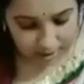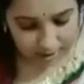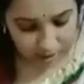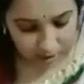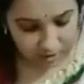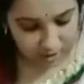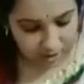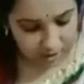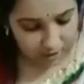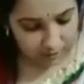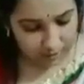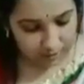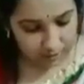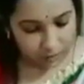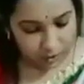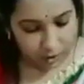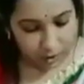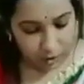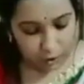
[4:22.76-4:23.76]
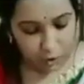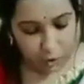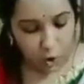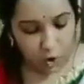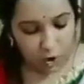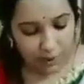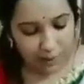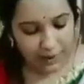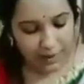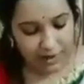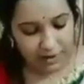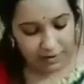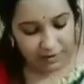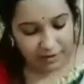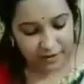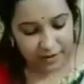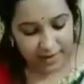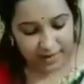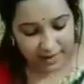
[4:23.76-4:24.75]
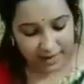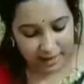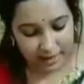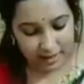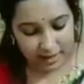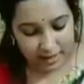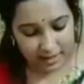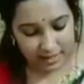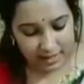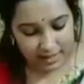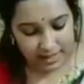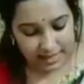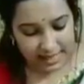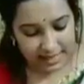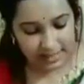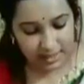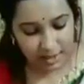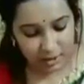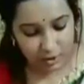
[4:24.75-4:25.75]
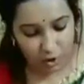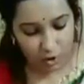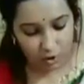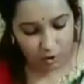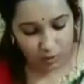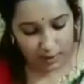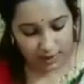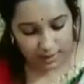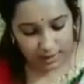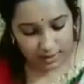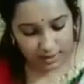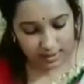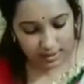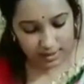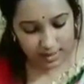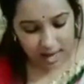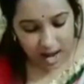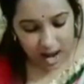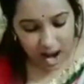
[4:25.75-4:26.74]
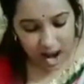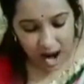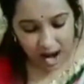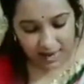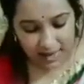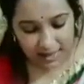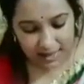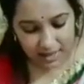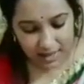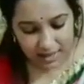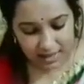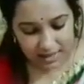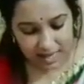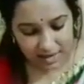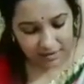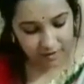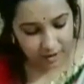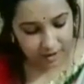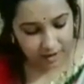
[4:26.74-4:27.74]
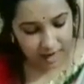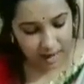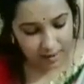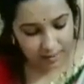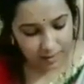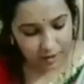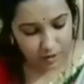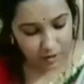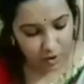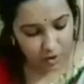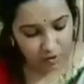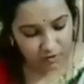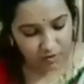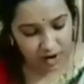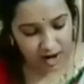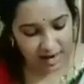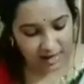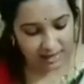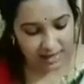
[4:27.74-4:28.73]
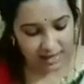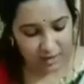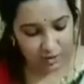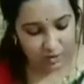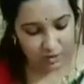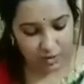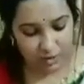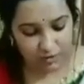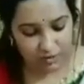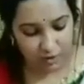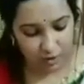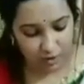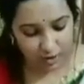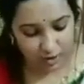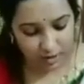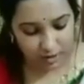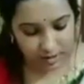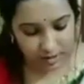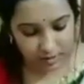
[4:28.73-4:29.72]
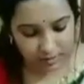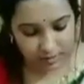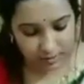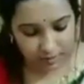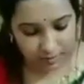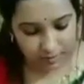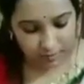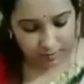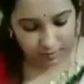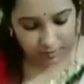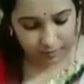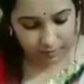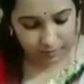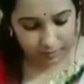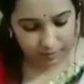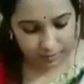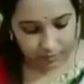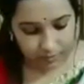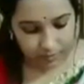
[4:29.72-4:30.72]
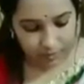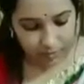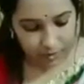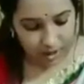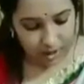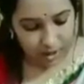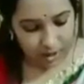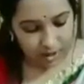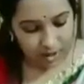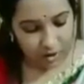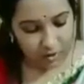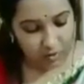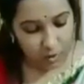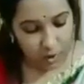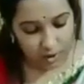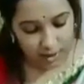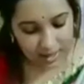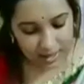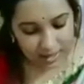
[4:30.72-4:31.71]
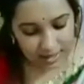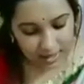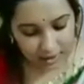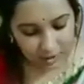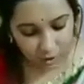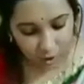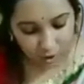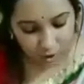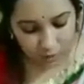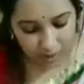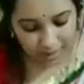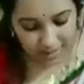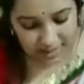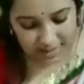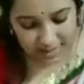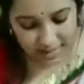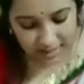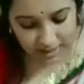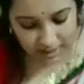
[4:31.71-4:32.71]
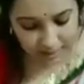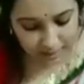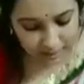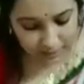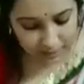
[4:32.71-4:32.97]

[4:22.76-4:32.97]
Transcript: Now, see, don't be afraid, said the tortoise. Hunters never come so far into the forest. Now, what is the tortoise saying?